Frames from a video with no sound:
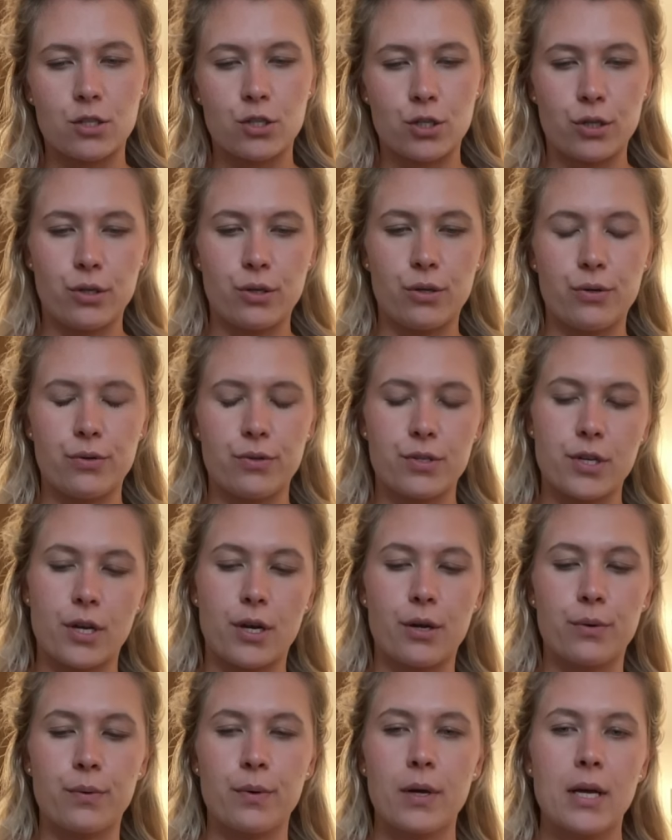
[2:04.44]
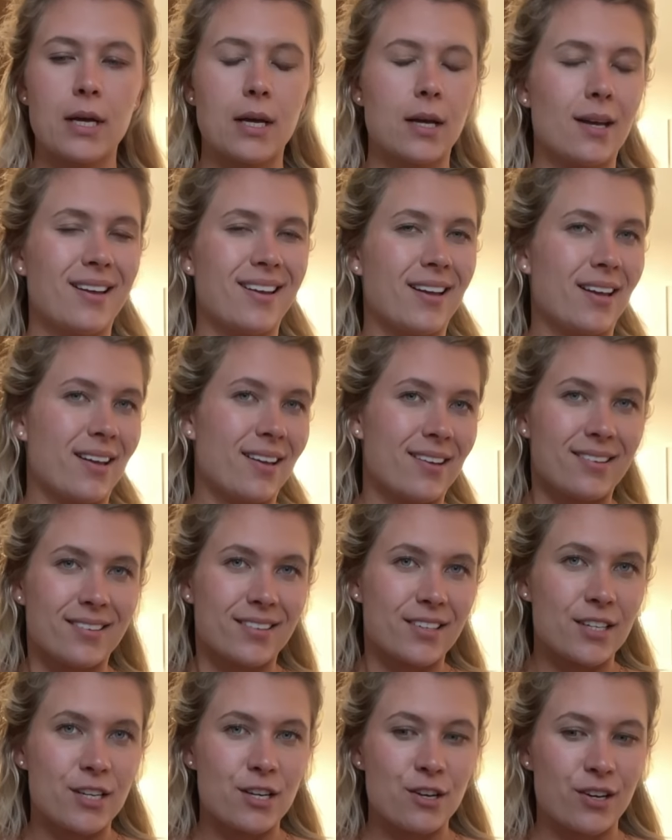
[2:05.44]
too, so
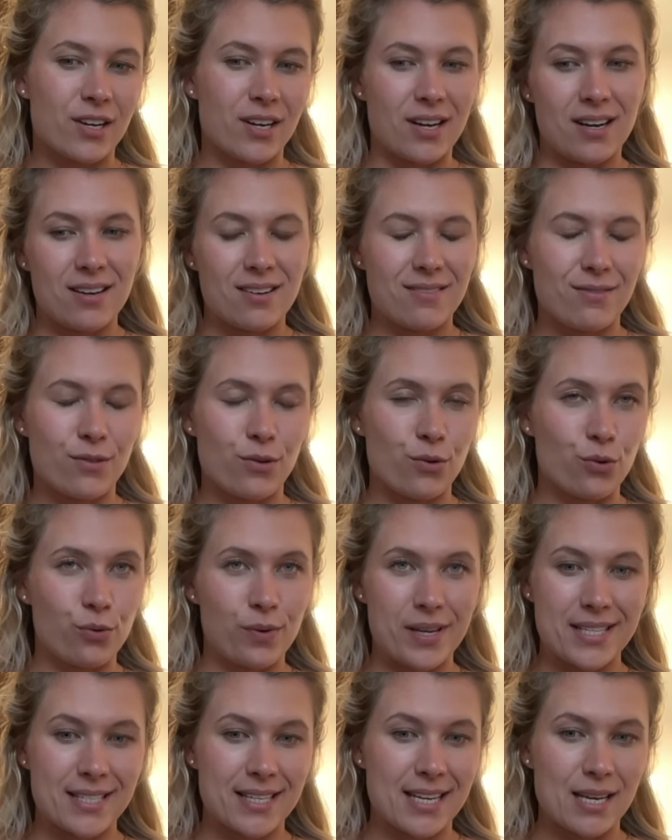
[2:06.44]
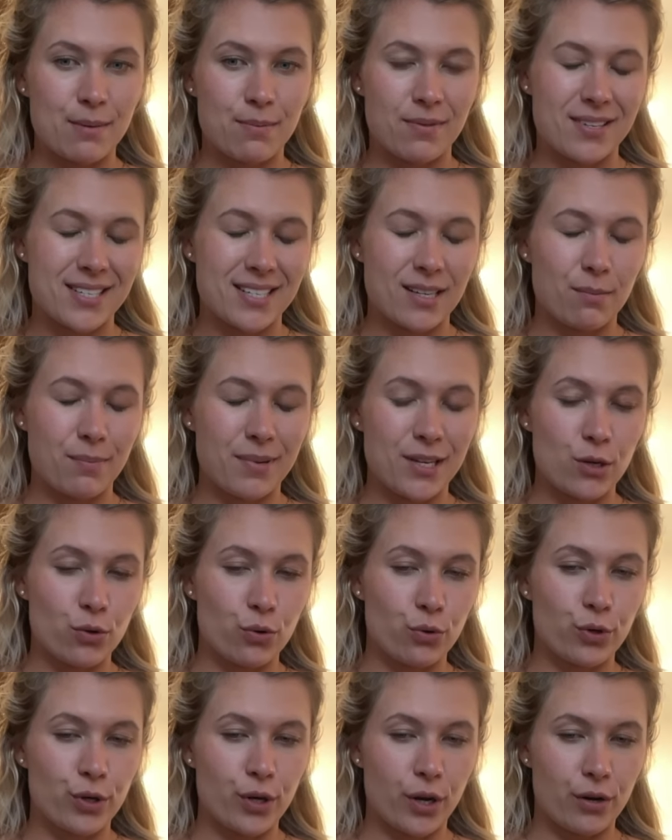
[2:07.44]
you can always keep it. This could be your
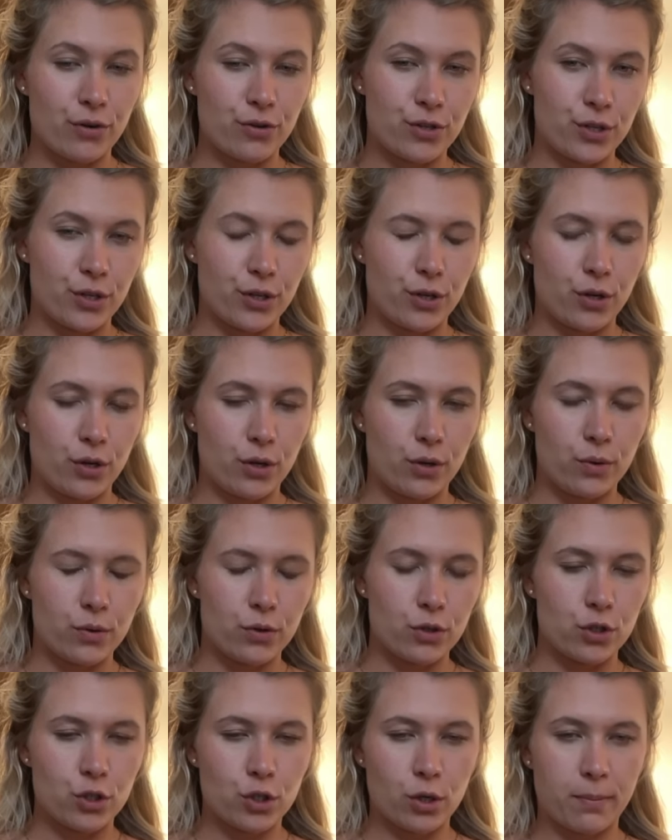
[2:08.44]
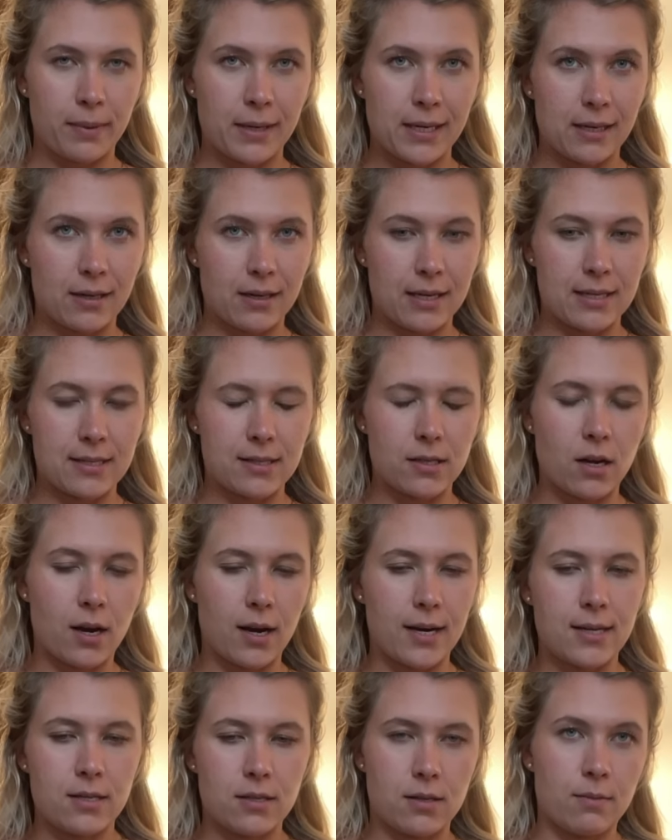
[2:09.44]
go-to shopping list
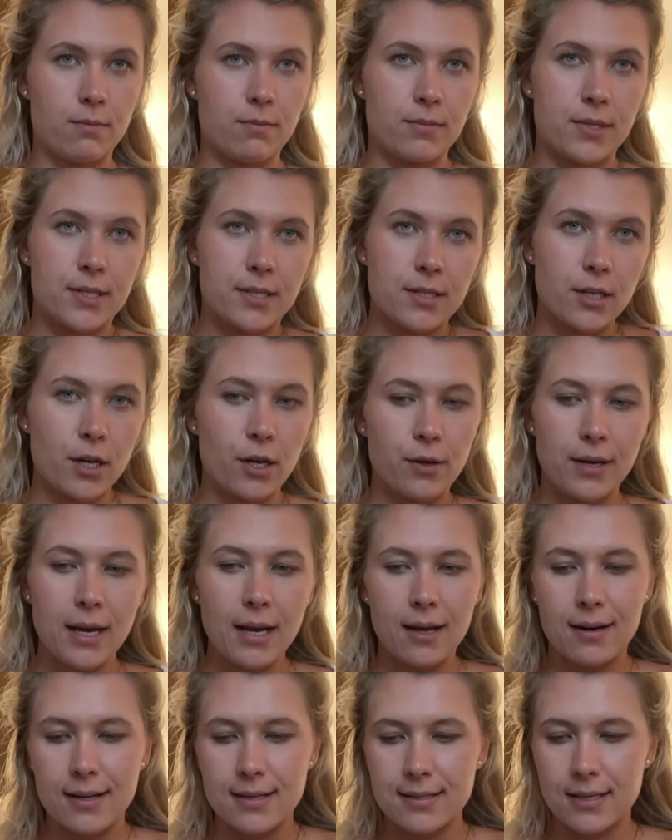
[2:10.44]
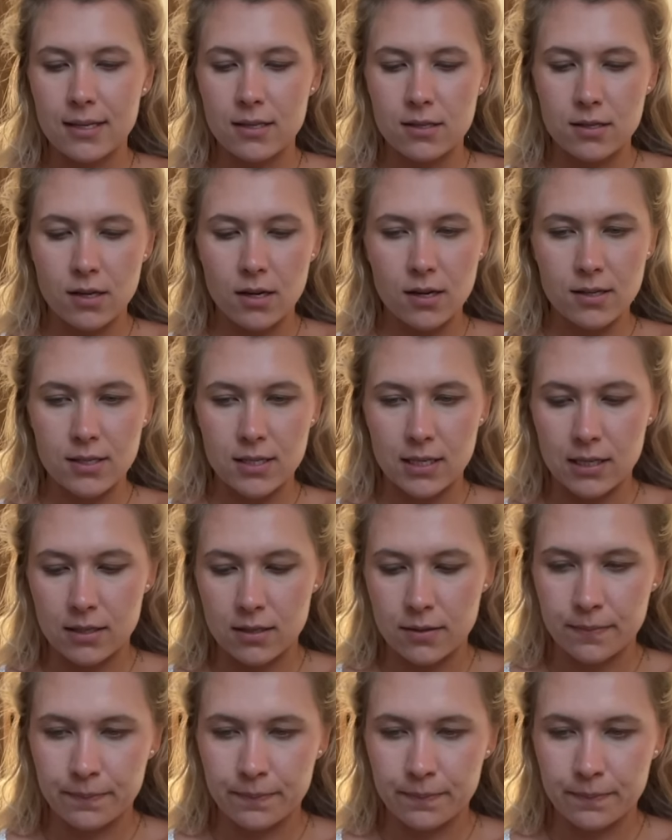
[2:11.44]
items. So yeah, let's get started.